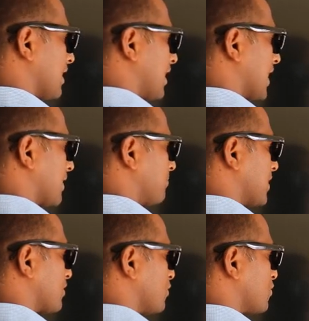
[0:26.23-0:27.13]
A
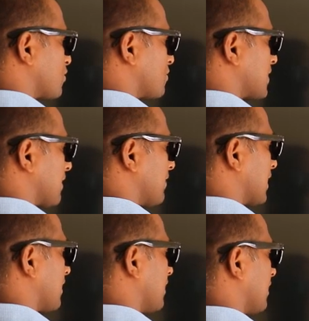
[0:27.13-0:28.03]
number close to
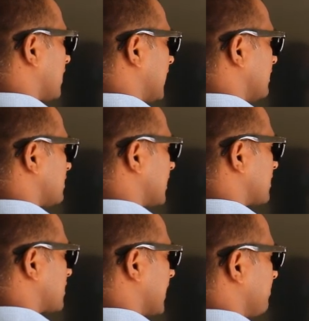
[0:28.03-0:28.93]
7 in
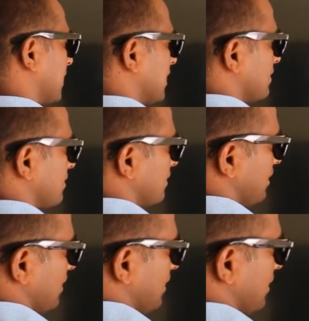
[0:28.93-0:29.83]
6 table is
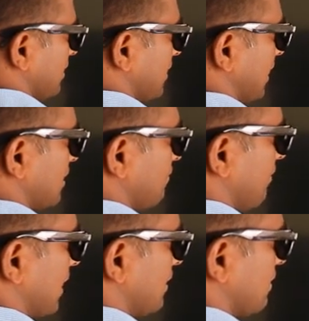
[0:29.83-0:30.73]
6
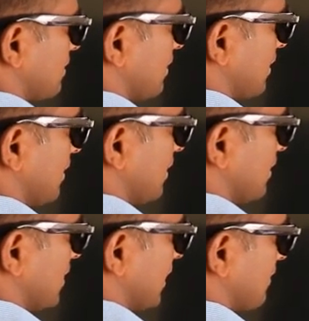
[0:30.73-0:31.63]
ones
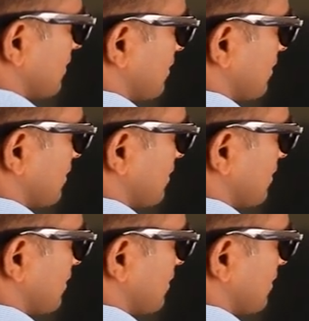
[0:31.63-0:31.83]
6.